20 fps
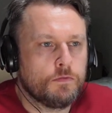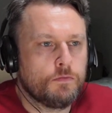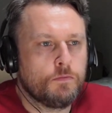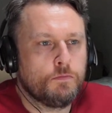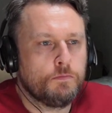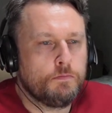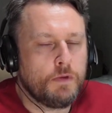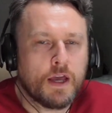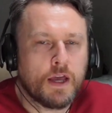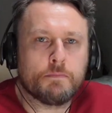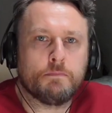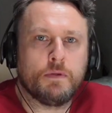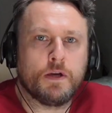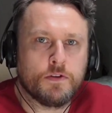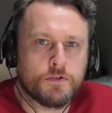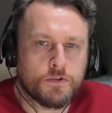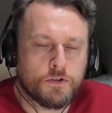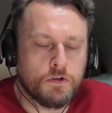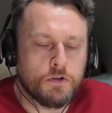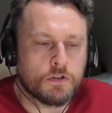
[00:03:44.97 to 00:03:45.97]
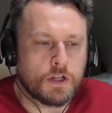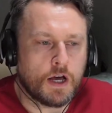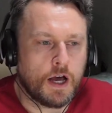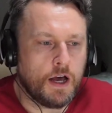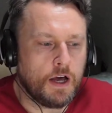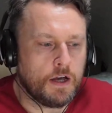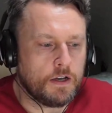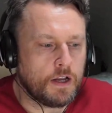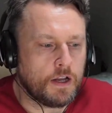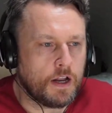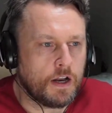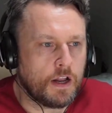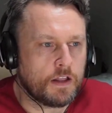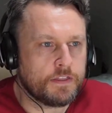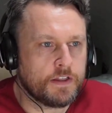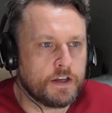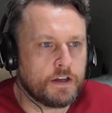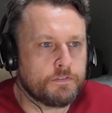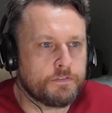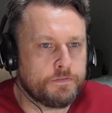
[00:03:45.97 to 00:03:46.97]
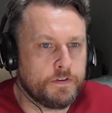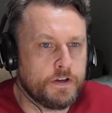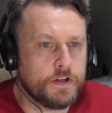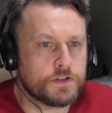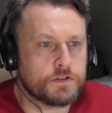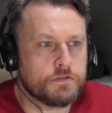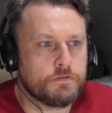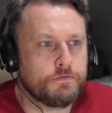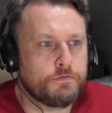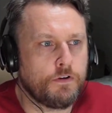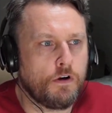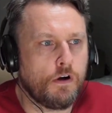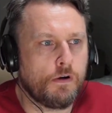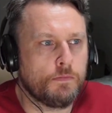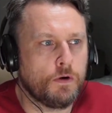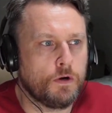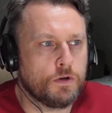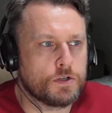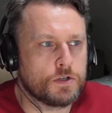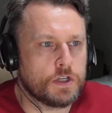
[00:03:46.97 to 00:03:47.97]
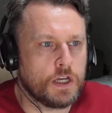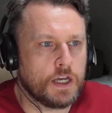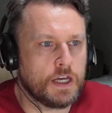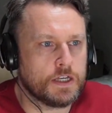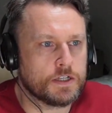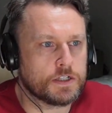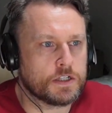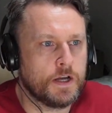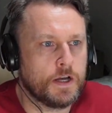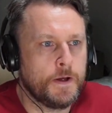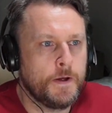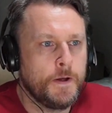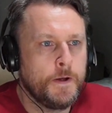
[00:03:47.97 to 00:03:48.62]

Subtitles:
made me do that. And I think first and foremost is